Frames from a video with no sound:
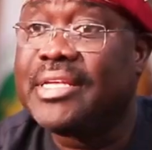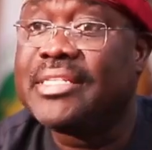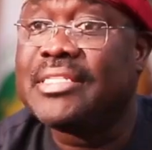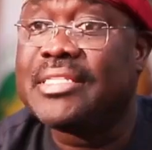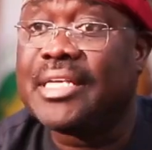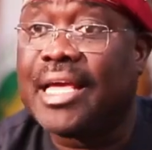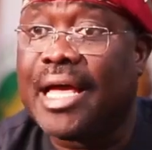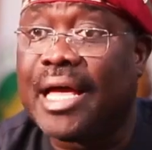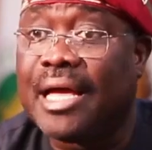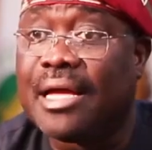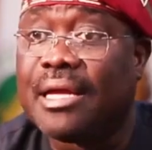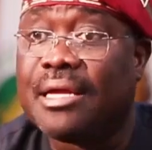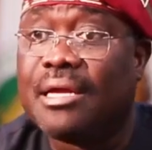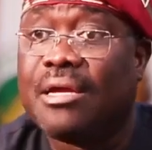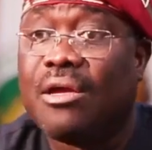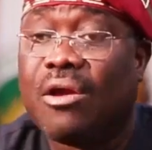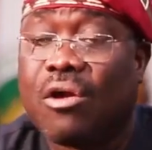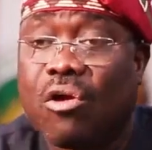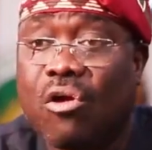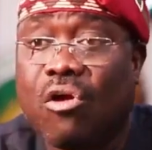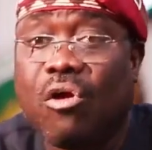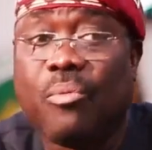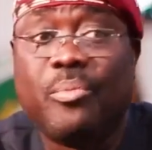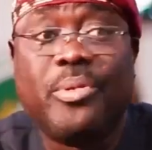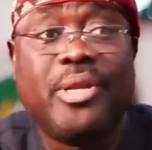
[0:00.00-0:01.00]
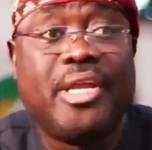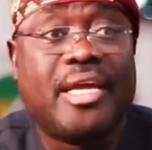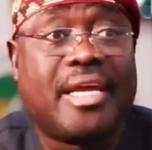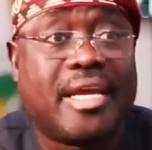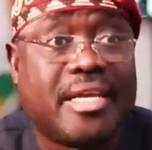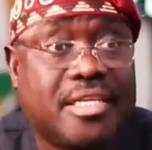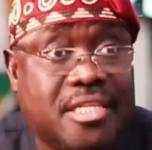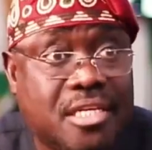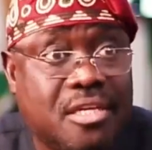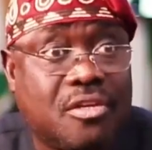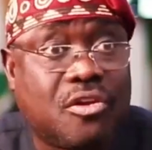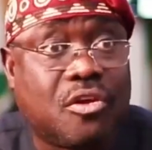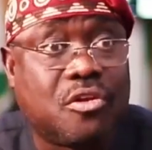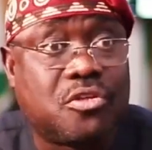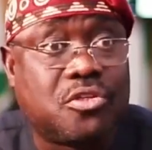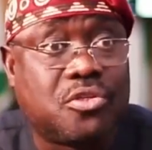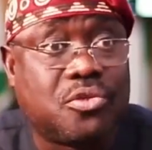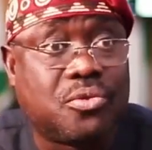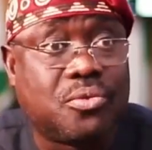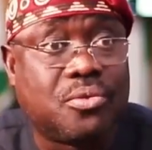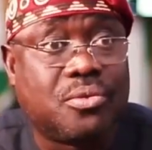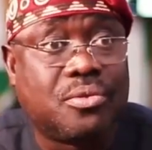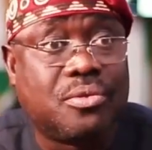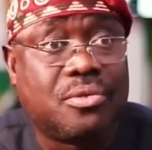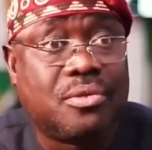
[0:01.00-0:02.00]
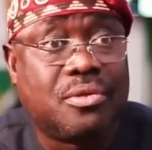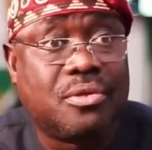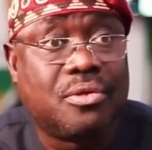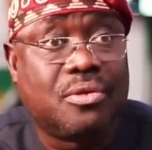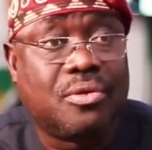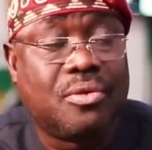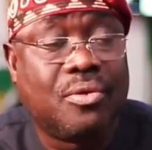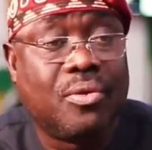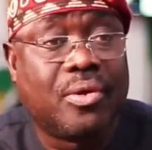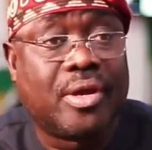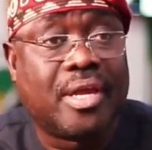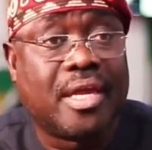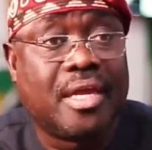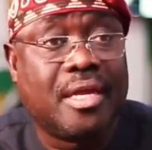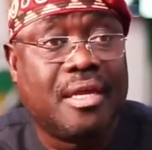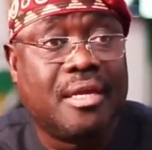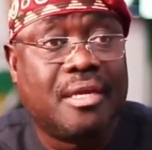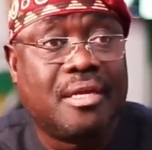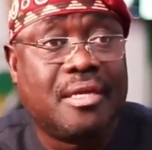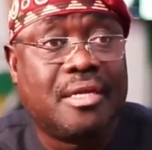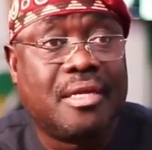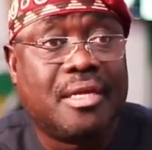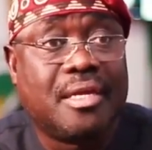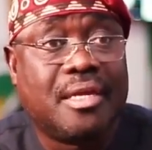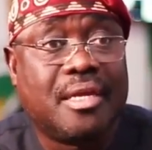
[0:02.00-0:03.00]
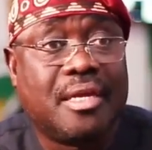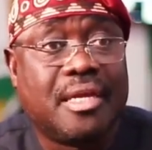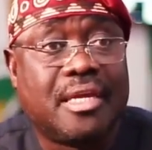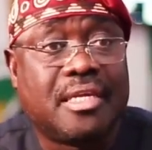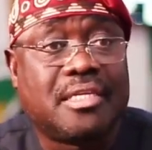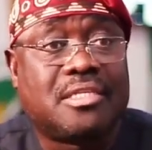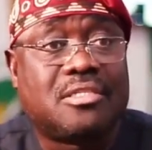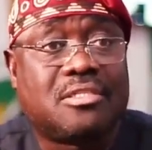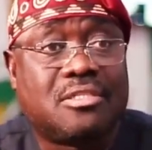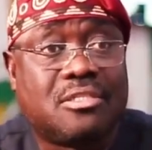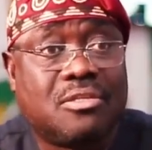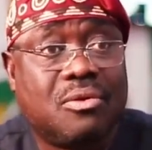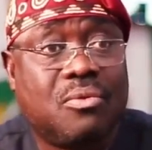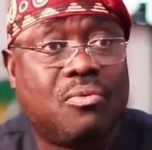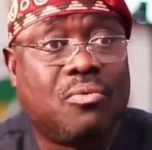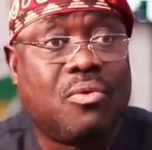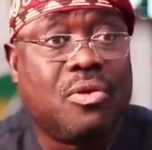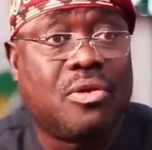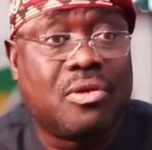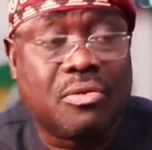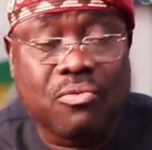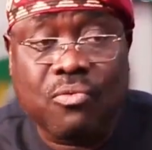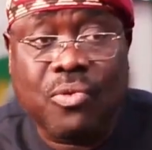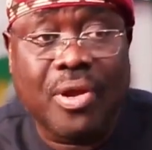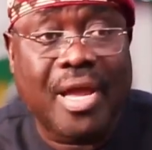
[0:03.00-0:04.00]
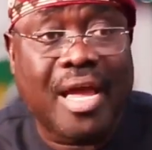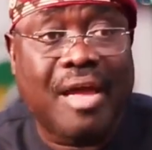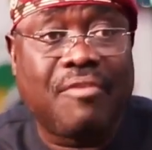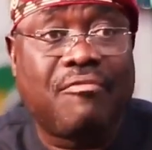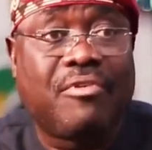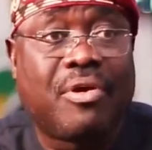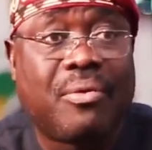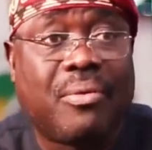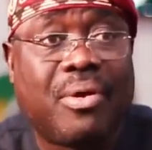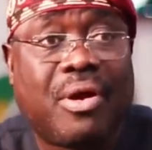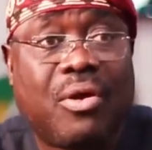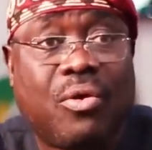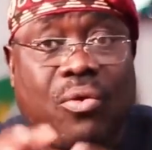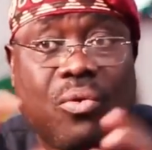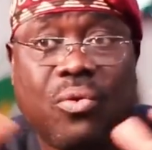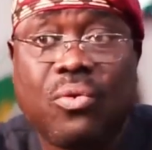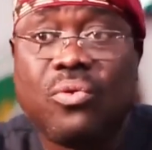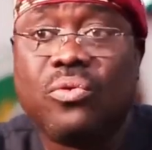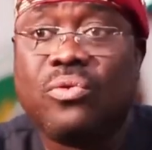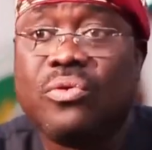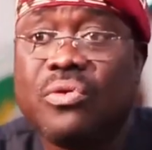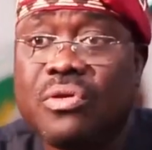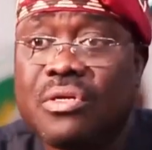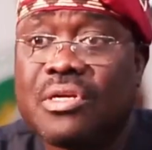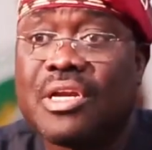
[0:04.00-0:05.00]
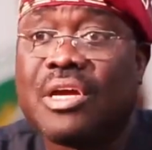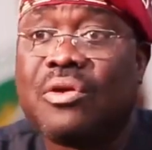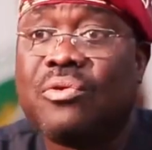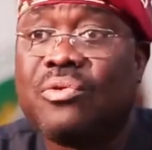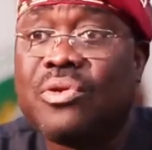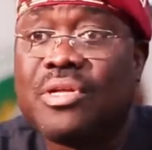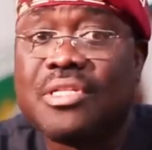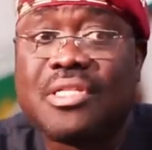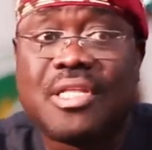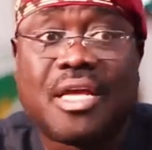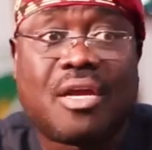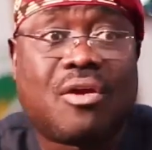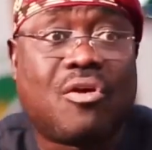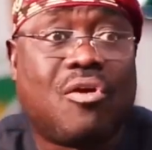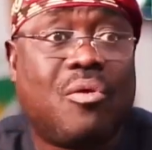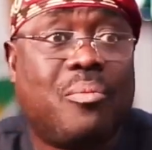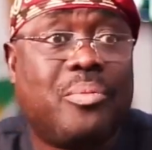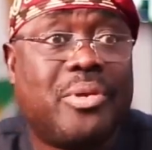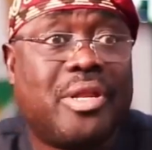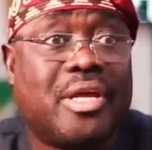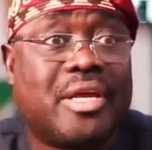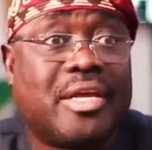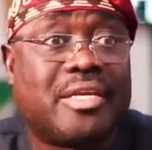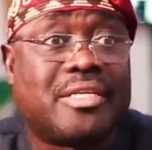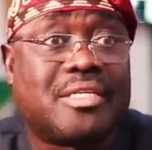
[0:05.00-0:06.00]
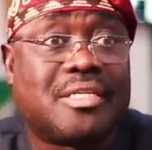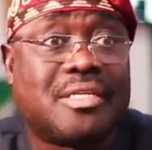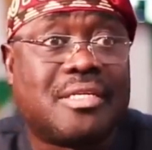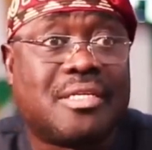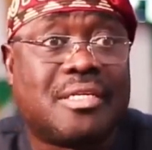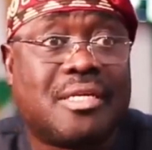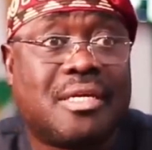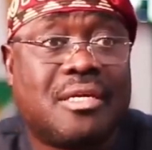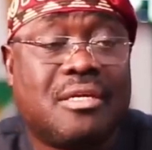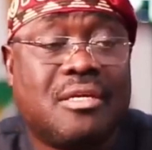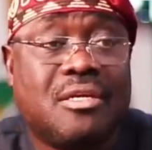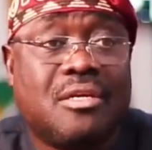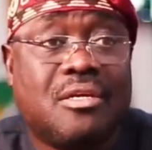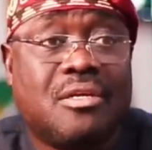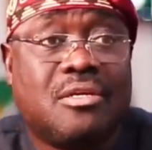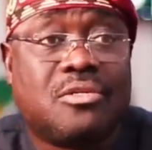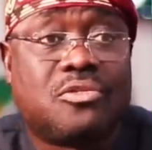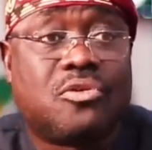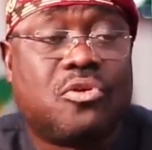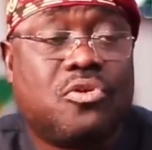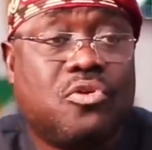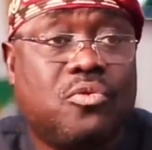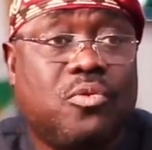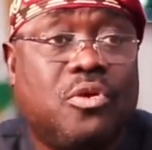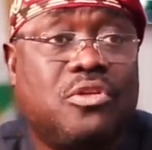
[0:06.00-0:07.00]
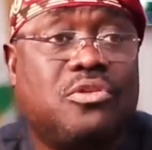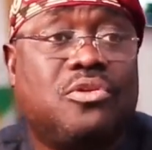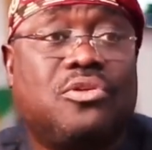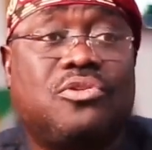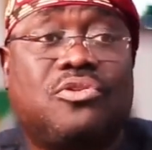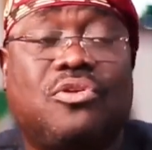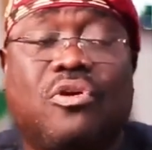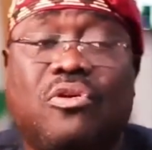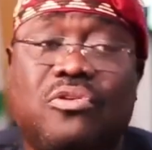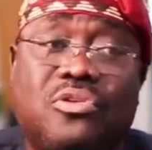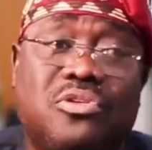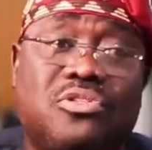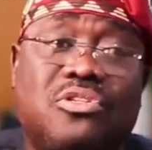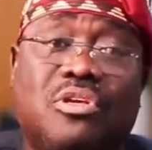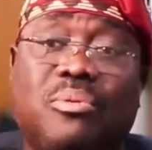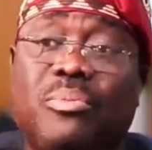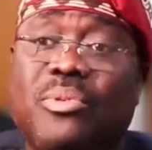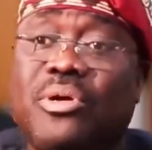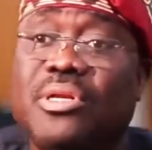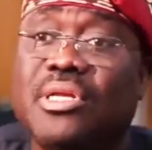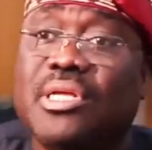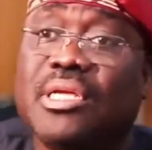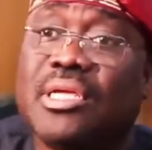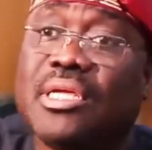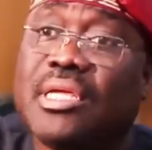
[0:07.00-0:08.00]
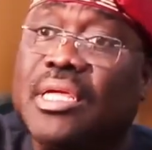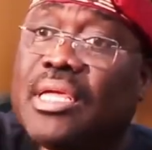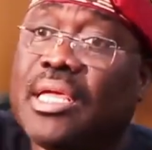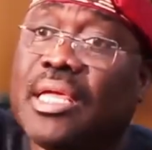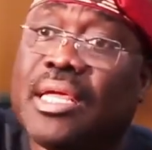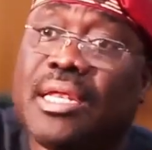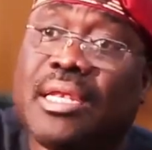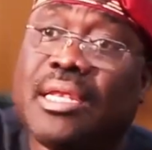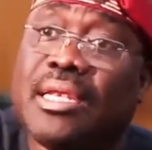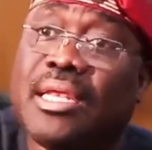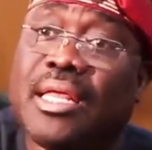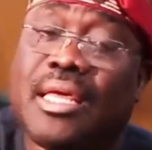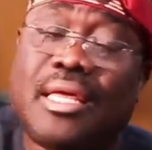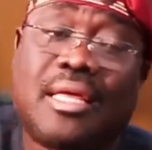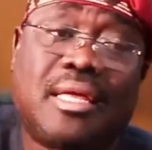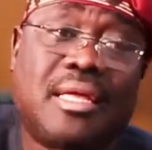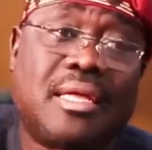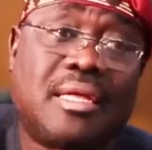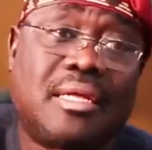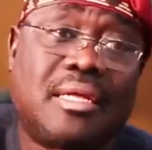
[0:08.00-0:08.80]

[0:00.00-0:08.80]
easier. Communication also, okay, is what we have our own regulated communication. So you want to talk to somebody in